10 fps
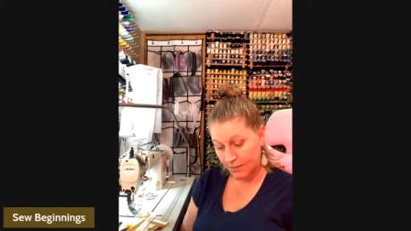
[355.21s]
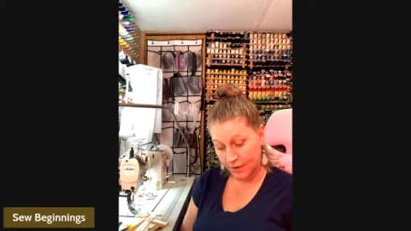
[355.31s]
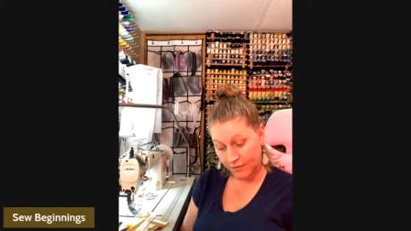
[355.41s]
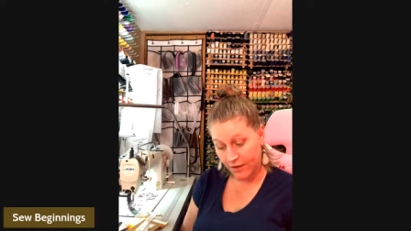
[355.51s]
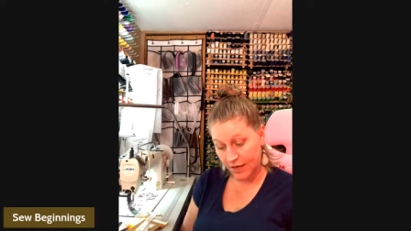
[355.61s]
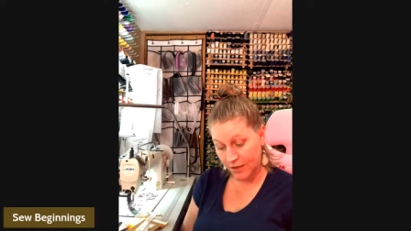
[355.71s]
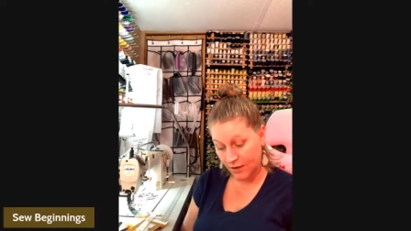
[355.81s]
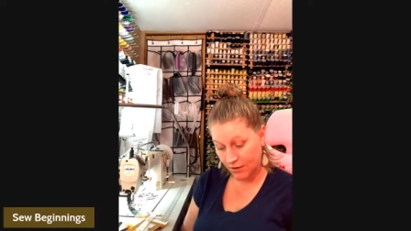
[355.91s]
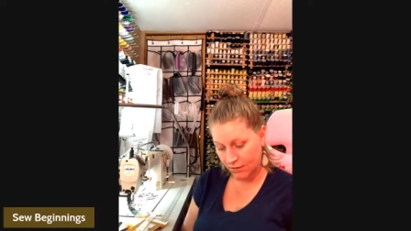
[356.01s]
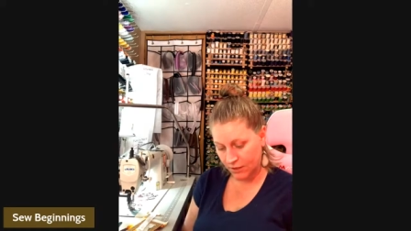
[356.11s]
But if I
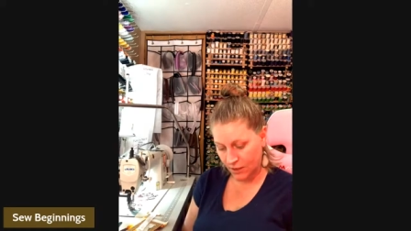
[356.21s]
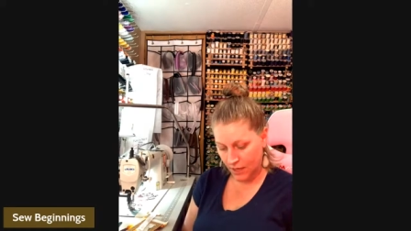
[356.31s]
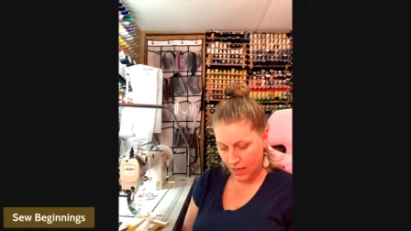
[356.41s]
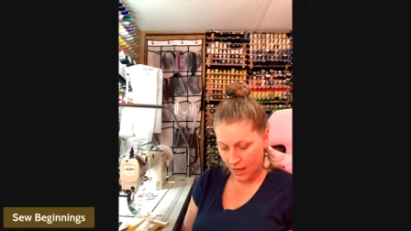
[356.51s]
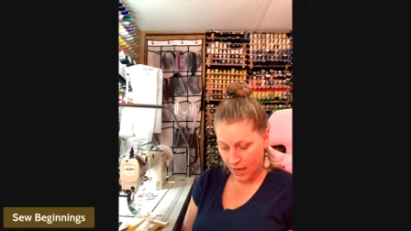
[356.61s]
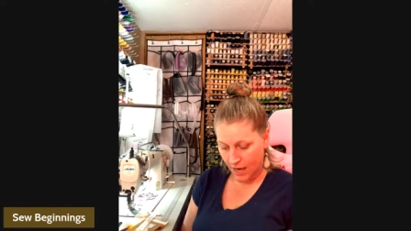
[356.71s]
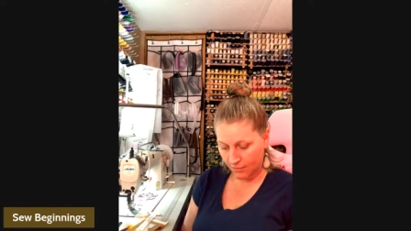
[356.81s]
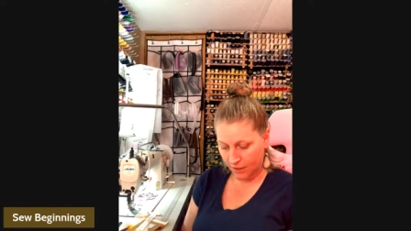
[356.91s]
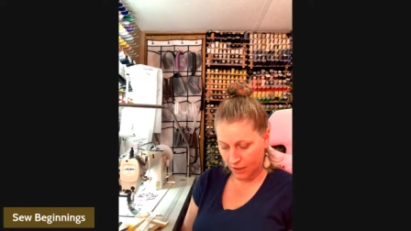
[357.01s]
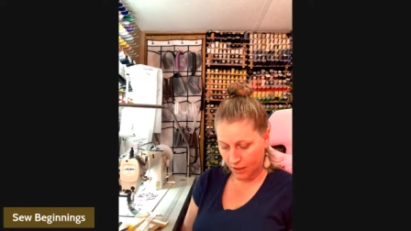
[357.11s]
don't,
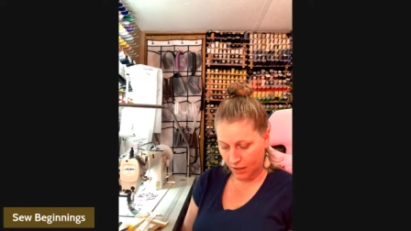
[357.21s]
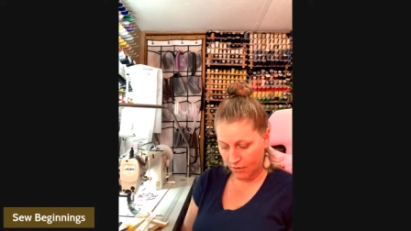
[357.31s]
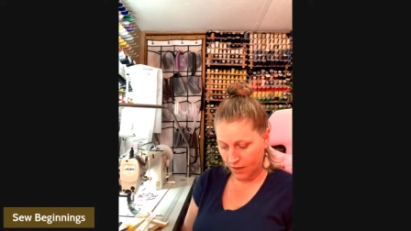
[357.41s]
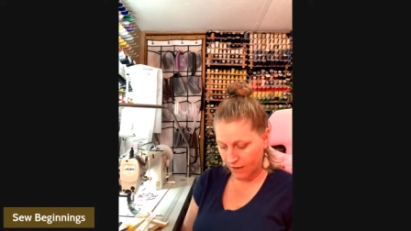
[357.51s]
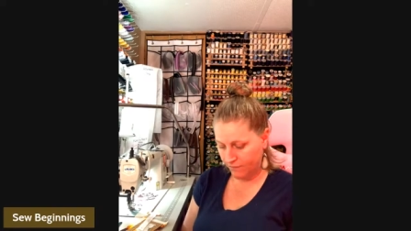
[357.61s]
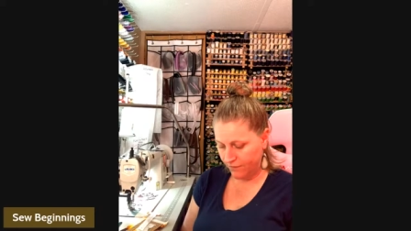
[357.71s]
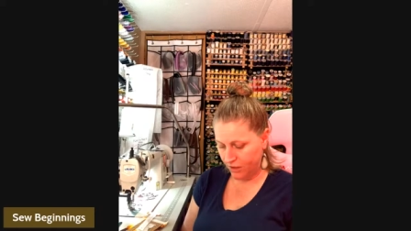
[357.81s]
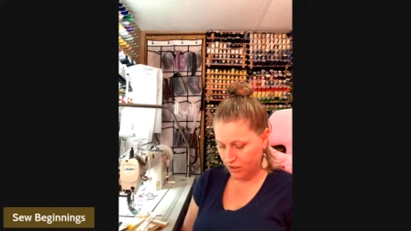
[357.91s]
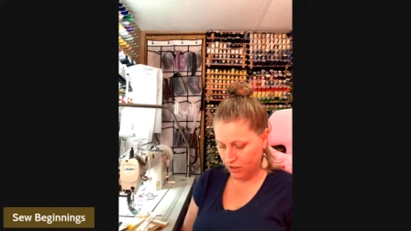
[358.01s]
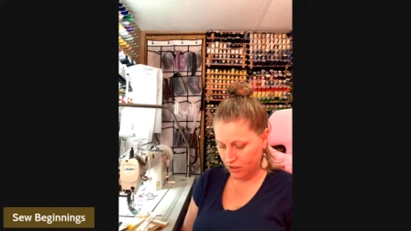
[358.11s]
I'm going to go ahead and
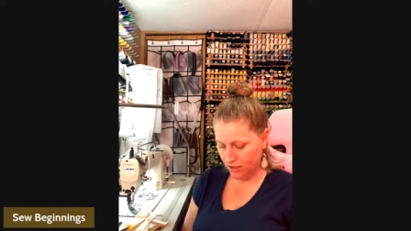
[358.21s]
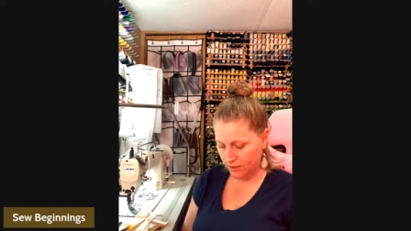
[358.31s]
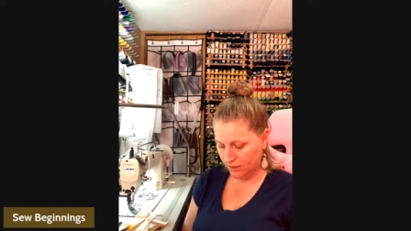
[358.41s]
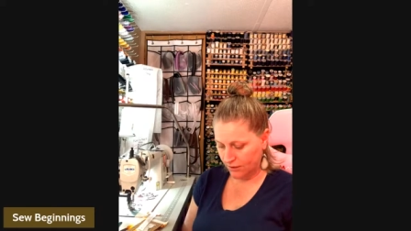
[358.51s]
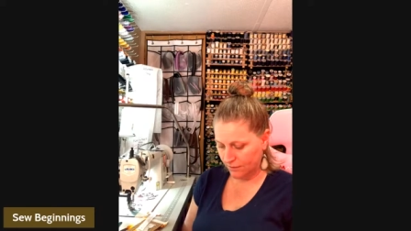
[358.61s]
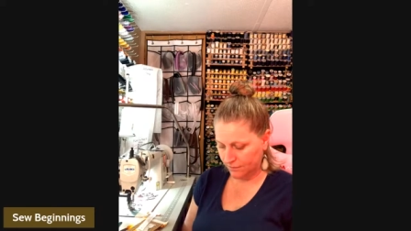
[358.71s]
finish it.